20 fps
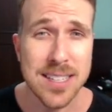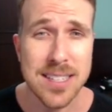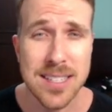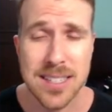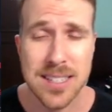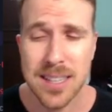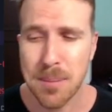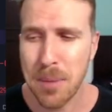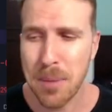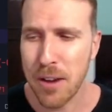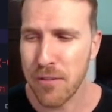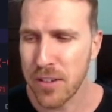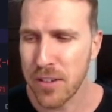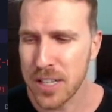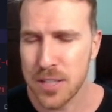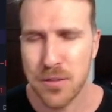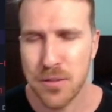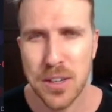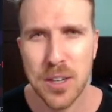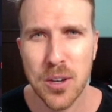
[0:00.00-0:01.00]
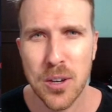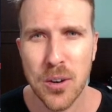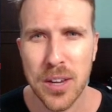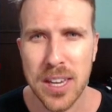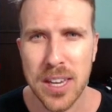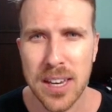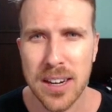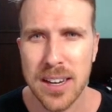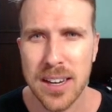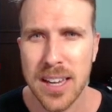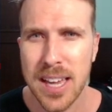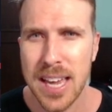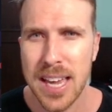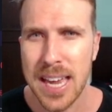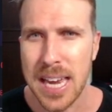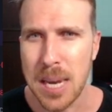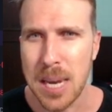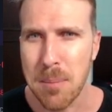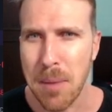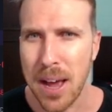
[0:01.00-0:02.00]
This is my first video here
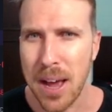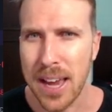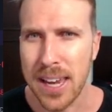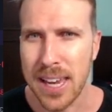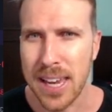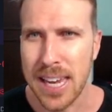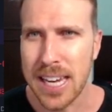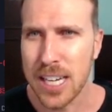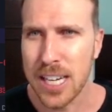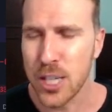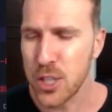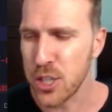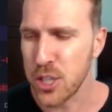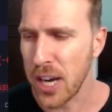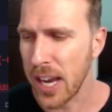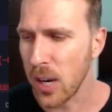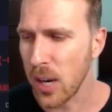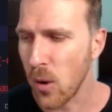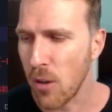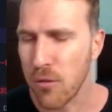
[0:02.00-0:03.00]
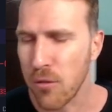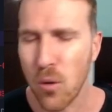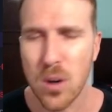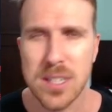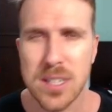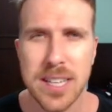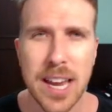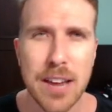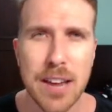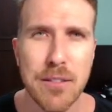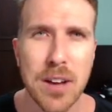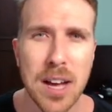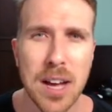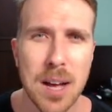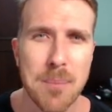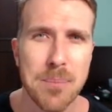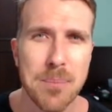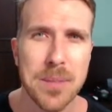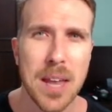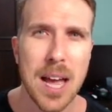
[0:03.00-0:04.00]
in my English channel. Of course, I have
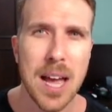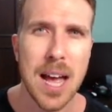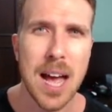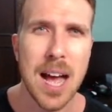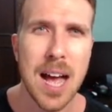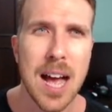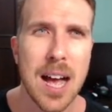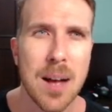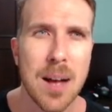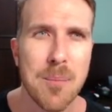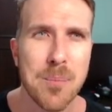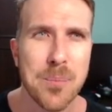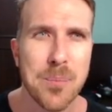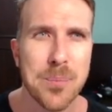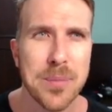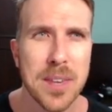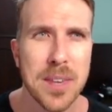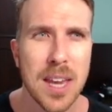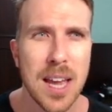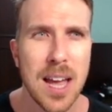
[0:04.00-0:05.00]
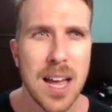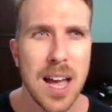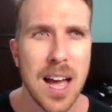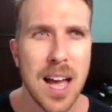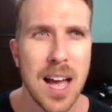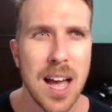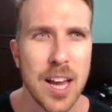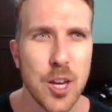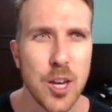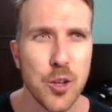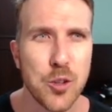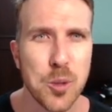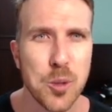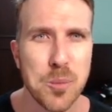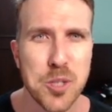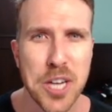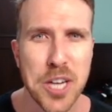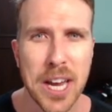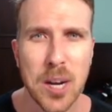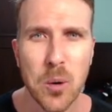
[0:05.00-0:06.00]
a
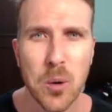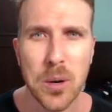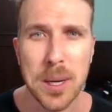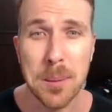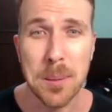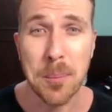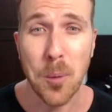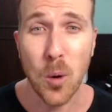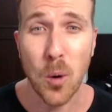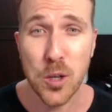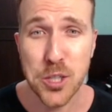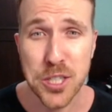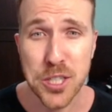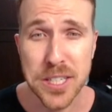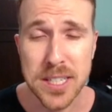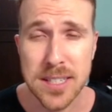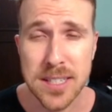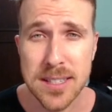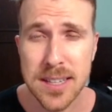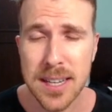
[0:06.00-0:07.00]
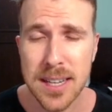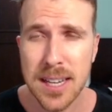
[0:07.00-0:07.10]
YouTube channel in Portuguese.